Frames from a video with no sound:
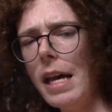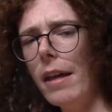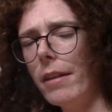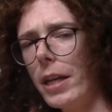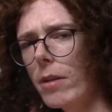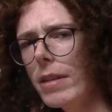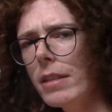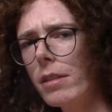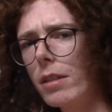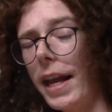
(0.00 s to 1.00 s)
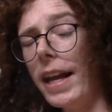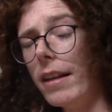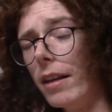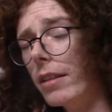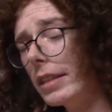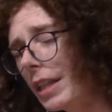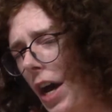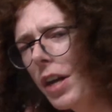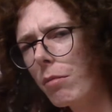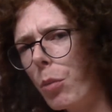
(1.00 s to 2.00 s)
There is a
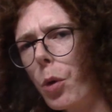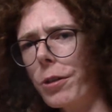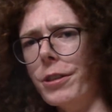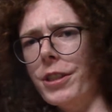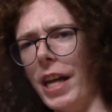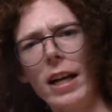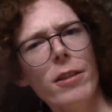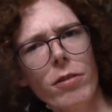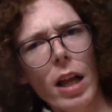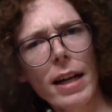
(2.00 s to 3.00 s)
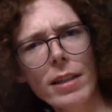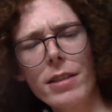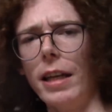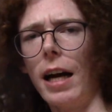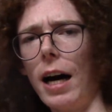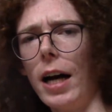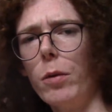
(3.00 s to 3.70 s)
lot more deck flex than I